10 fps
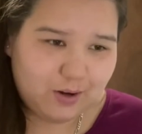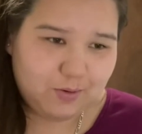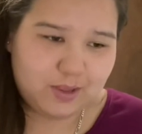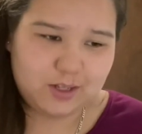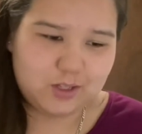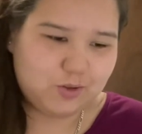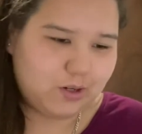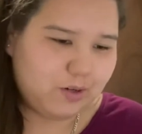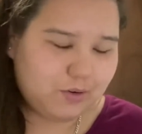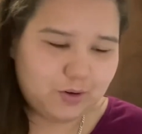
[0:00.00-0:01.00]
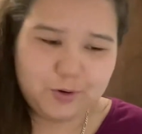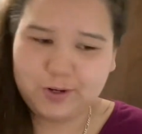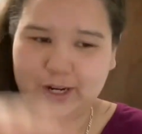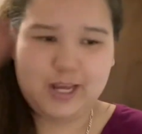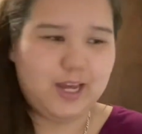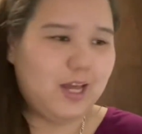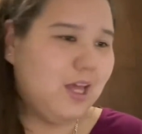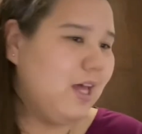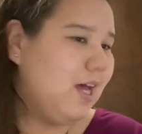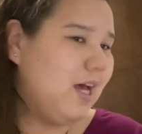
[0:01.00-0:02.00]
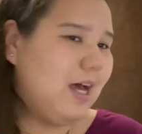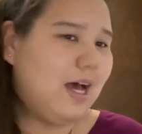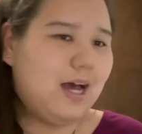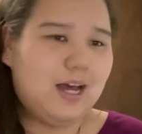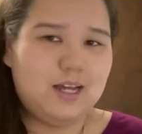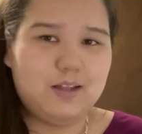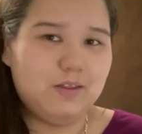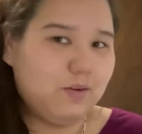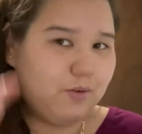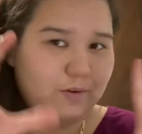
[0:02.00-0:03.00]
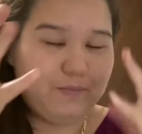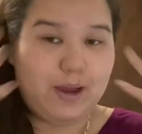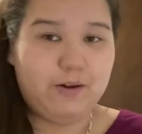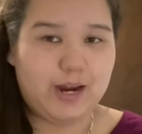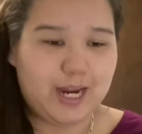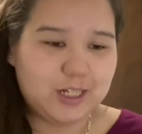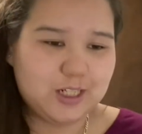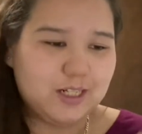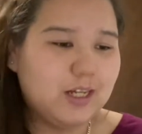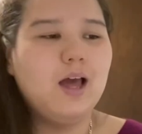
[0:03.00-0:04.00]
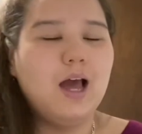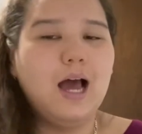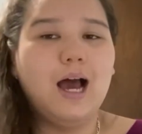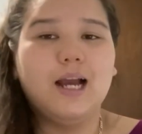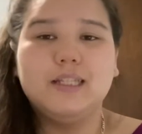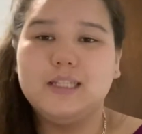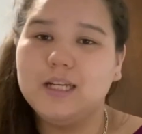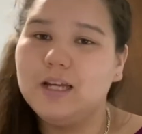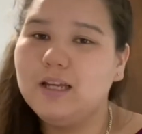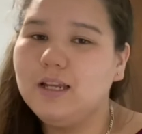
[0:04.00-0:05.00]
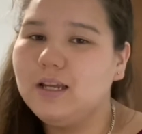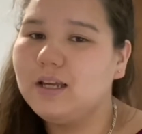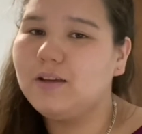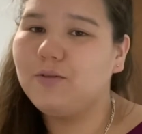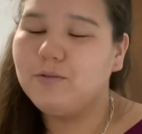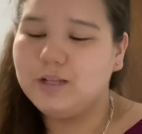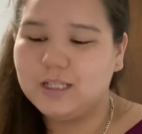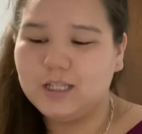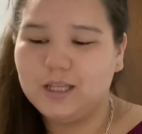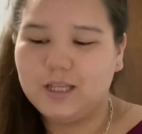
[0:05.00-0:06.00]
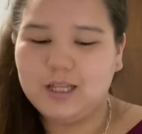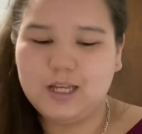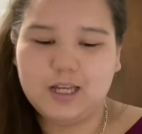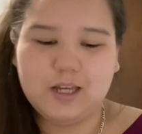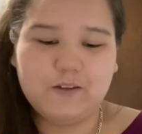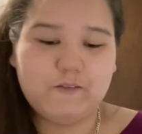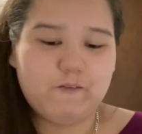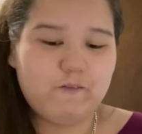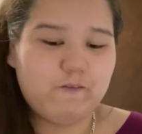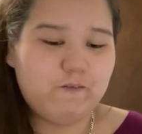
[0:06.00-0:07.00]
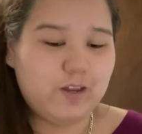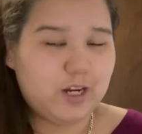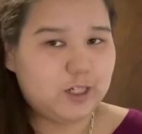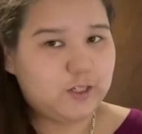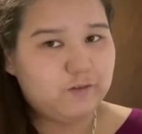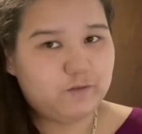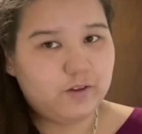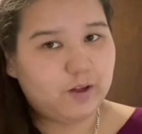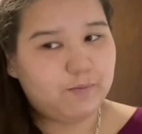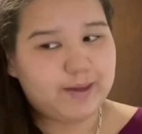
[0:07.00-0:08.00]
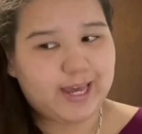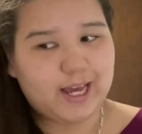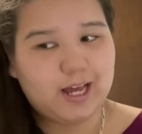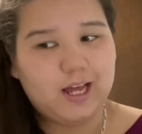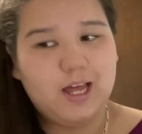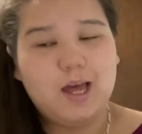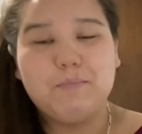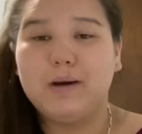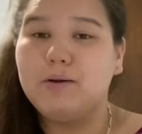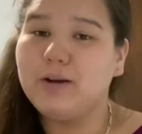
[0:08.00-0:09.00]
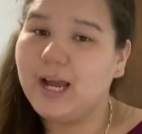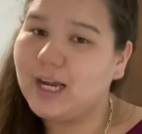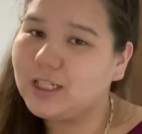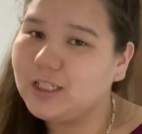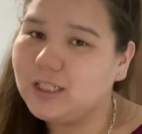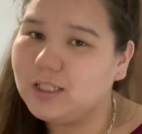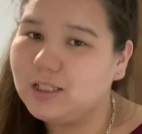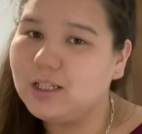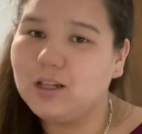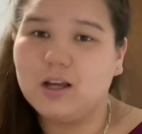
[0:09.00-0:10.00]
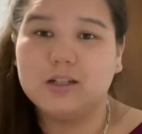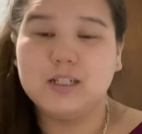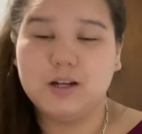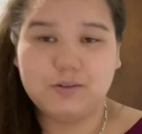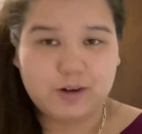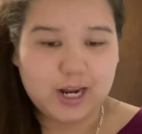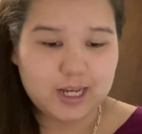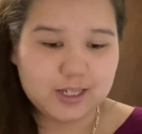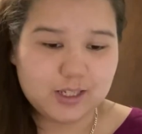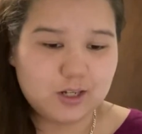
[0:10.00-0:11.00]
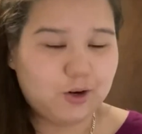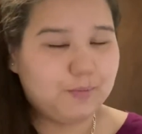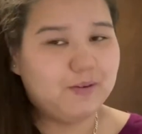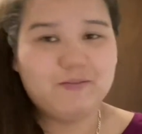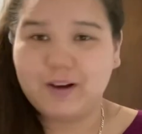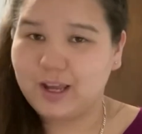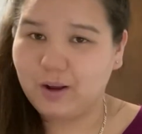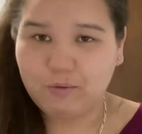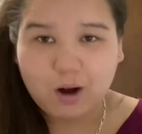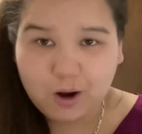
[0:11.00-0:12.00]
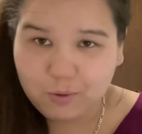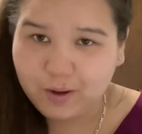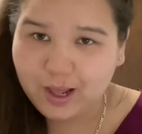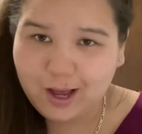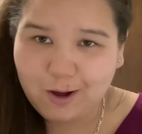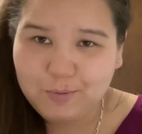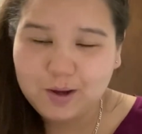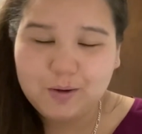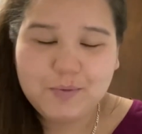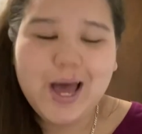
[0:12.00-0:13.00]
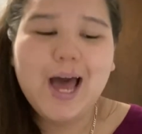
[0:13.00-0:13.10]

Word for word: with the screen recording and the, my reaction. I did recently finish filming my reaction to Lana Del Rey's Norman fucking Rockwell album